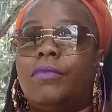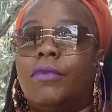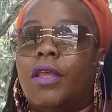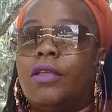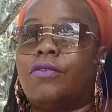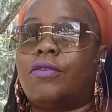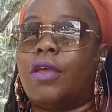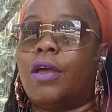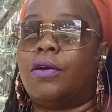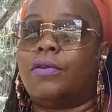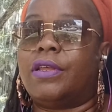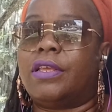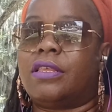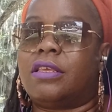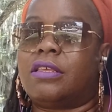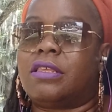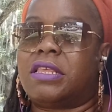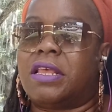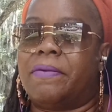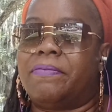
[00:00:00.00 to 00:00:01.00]
So this
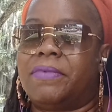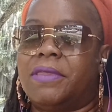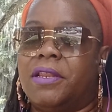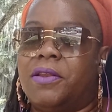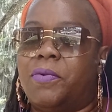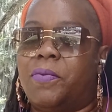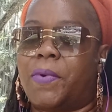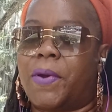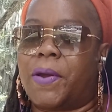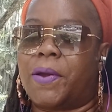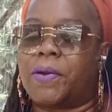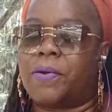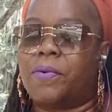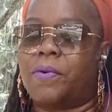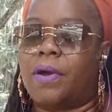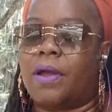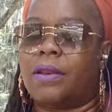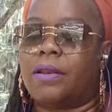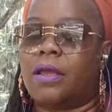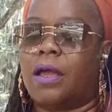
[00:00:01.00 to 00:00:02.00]
is something to work
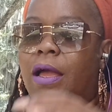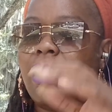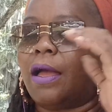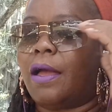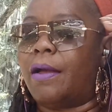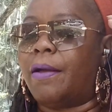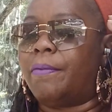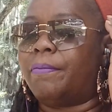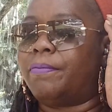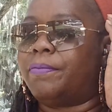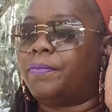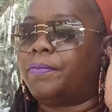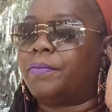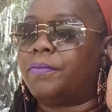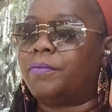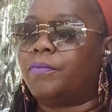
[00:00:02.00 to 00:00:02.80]
on.